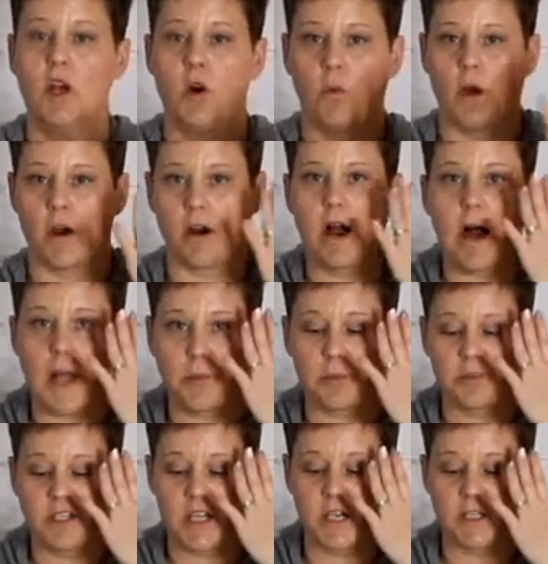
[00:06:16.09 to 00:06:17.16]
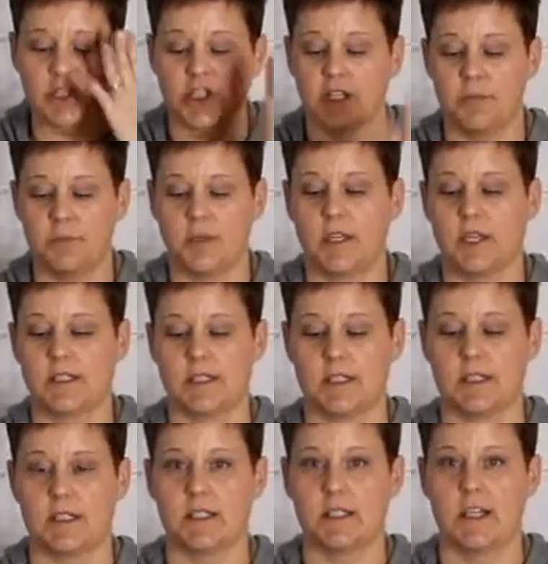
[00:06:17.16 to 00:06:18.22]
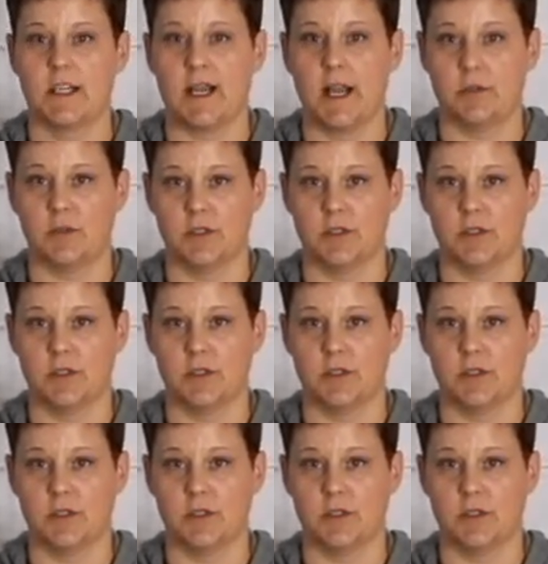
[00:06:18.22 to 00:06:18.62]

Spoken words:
Wear eye protection because this enamel